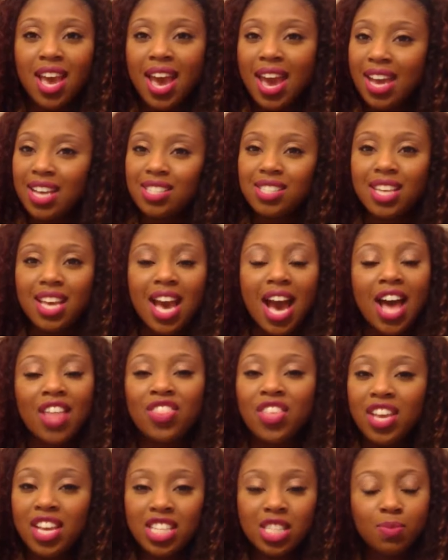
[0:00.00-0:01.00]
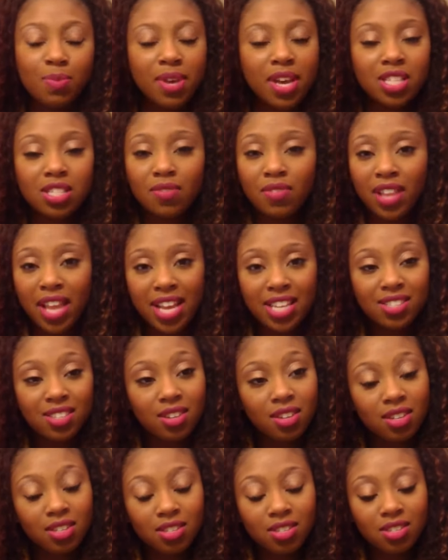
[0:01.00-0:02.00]
I think it's because of
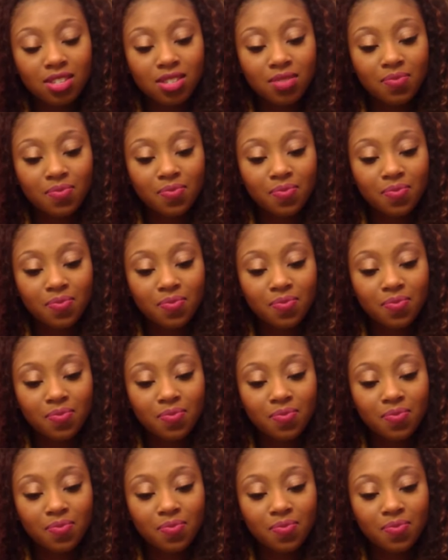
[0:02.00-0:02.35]
laziness.